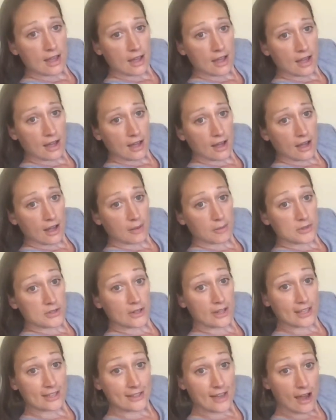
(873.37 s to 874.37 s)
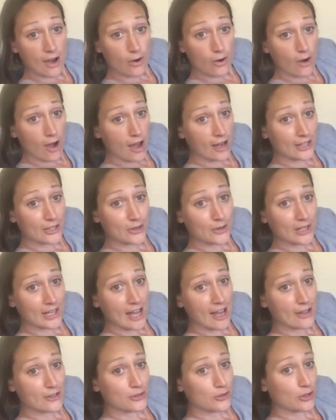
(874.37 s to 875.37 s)
So that's how I do a
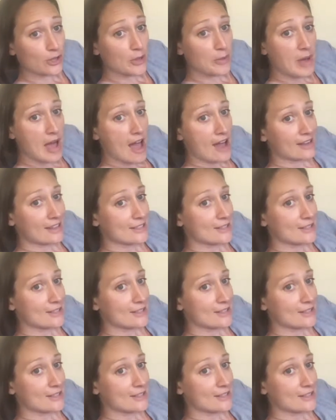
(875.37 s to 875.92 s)
castor oil pack.